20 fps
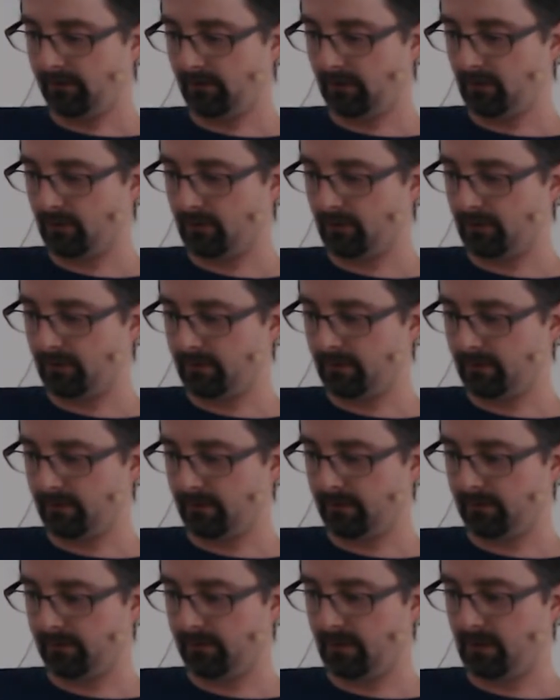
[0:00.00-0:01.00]
So
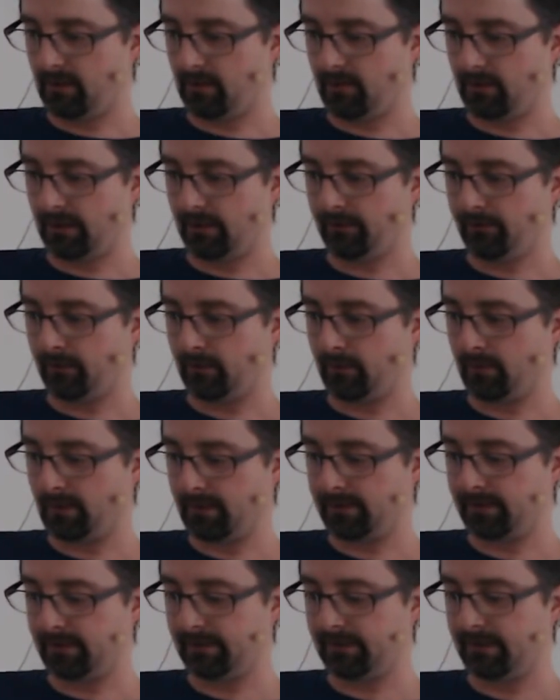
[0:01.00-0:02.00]
now if we
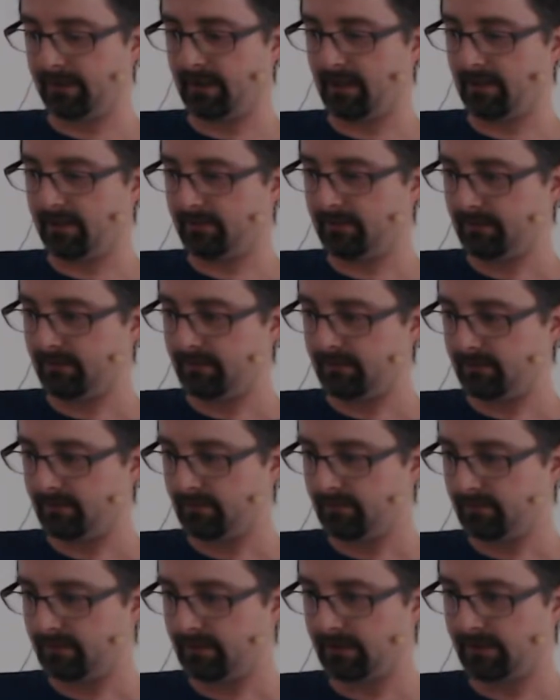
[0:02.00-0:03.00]
run it again,
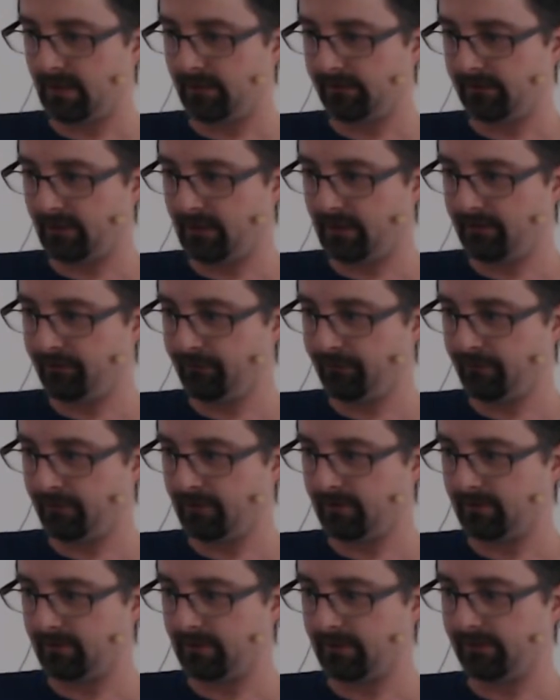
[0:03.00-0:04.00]
did I save?
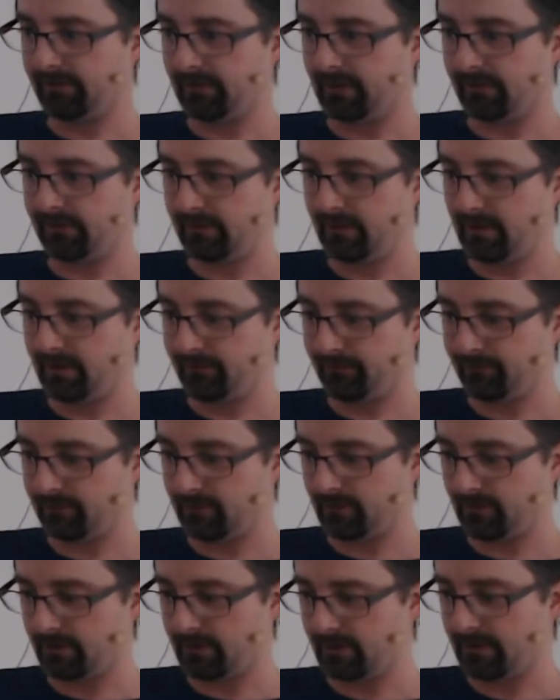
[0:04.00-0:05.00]
Yes, I
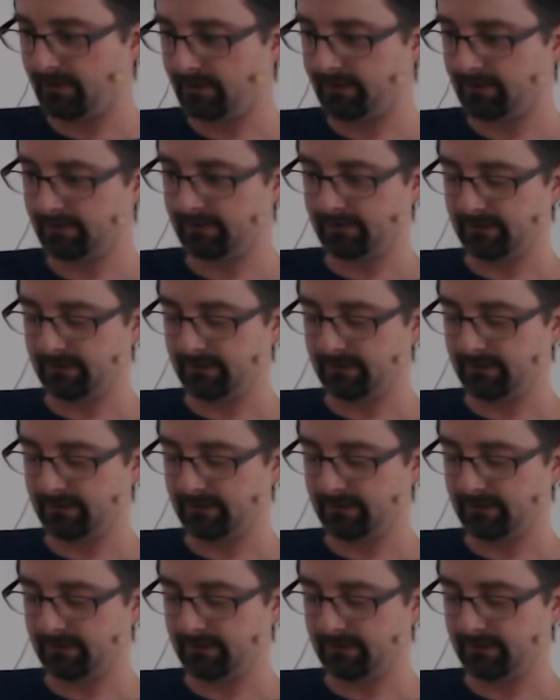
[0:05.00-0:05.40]
saved, okay.